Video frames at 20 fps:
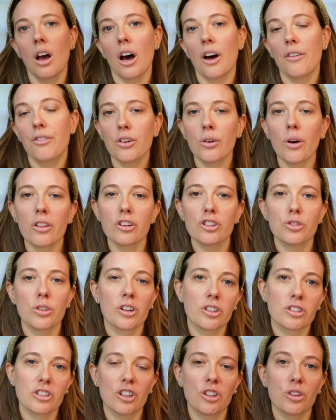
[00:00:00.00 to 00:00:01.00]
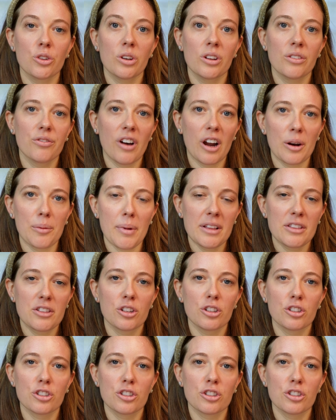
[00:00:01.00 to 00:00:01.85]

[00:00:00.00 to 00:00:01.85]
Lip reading: A few other triggers include environmental.